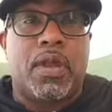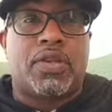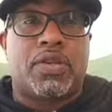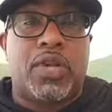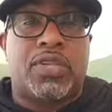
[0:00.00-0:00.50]

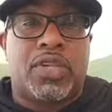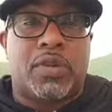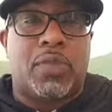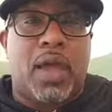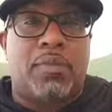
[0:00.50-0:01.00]
So listen,
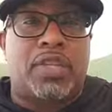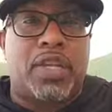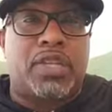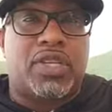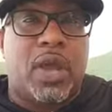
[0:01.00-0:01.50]
I'm going to
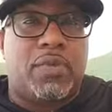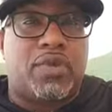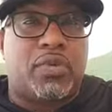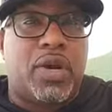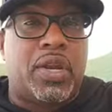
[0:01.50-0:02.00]
take this
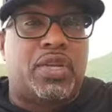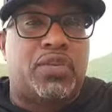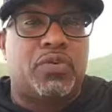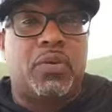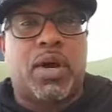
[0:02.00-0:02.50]
opportunity
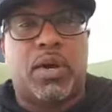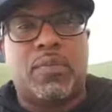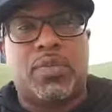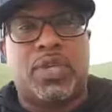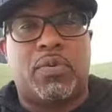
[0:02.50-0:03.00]
to
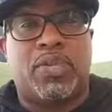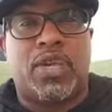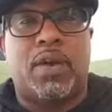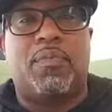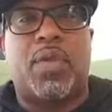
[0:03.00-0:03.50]
say what's
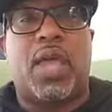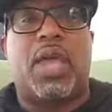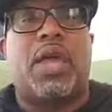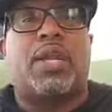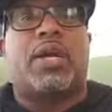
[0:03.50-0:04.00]
up
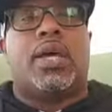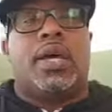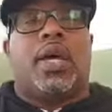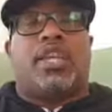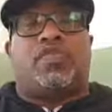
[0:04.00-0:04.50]
and
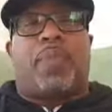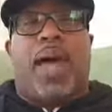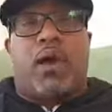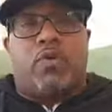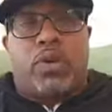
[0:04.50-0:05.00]

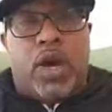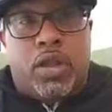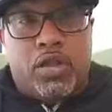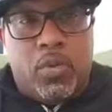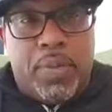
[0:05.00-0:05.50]
expound
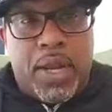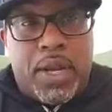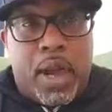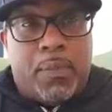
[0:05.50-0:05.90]
a little bit. And I